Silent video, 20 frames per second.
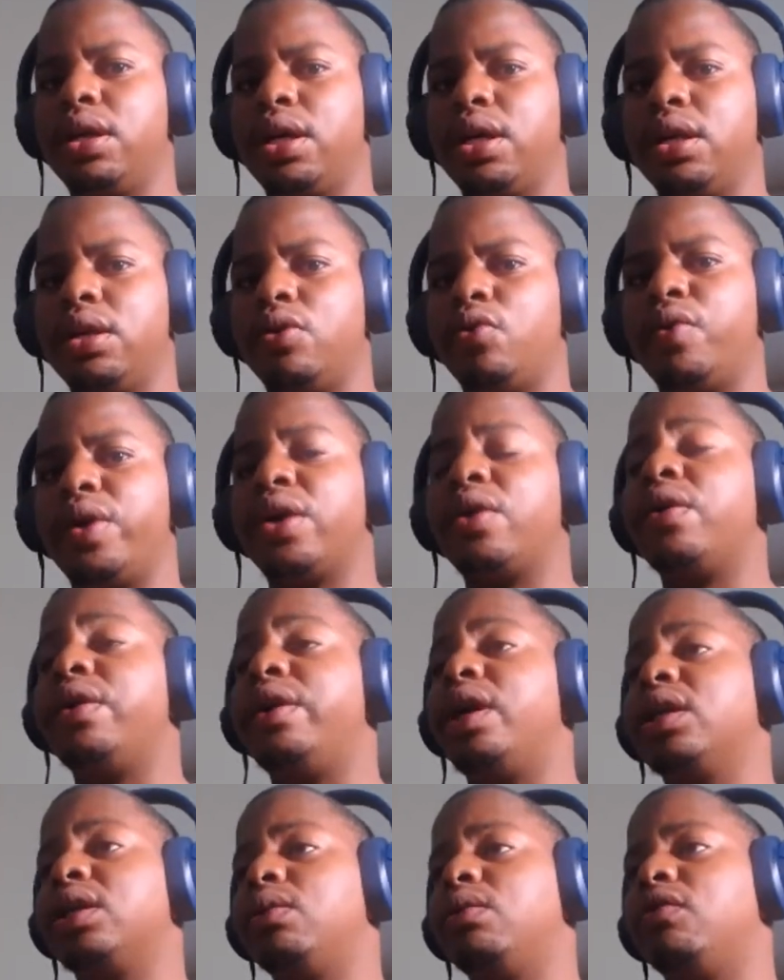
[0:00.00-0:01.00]
And
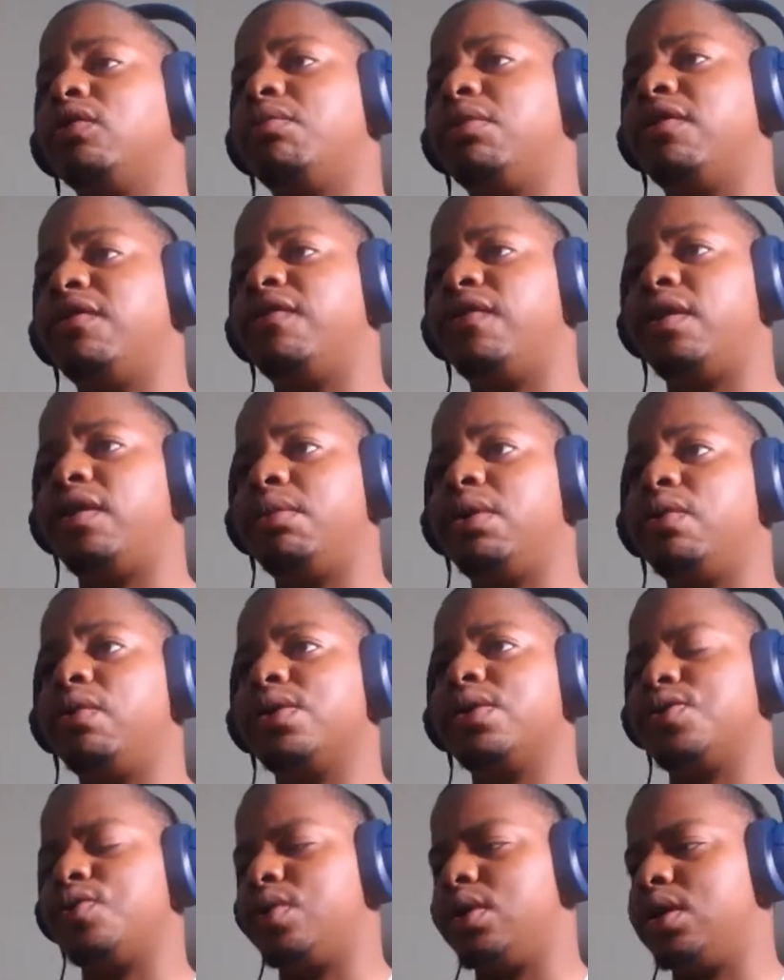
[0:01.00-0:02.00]
reconnecting with my family
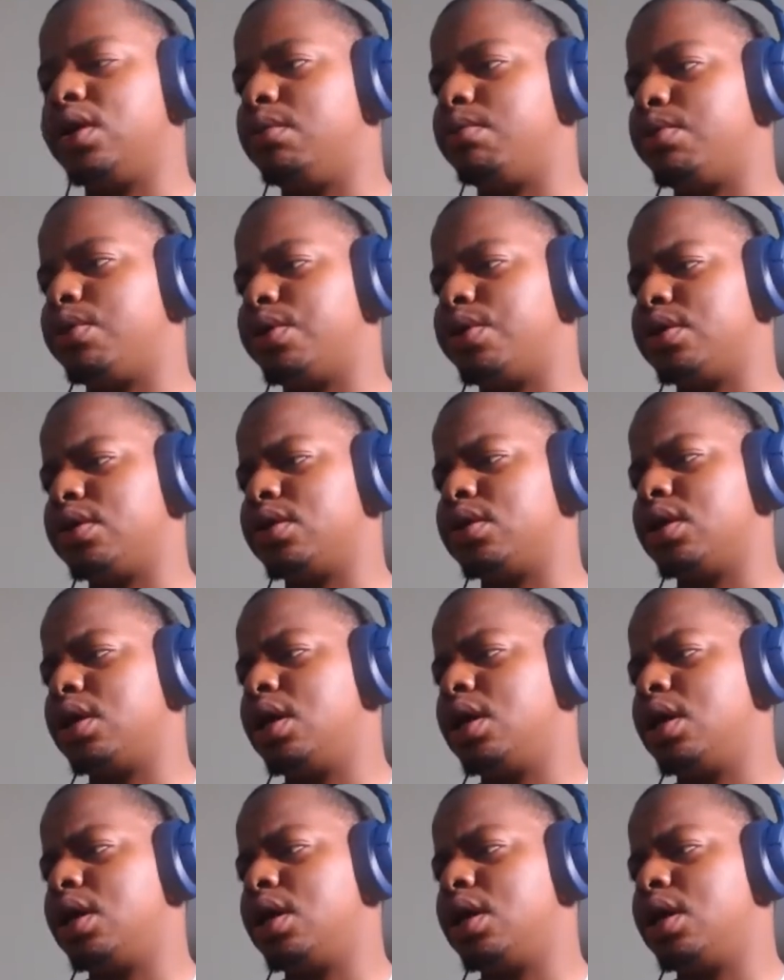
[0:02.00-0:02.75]
was really important.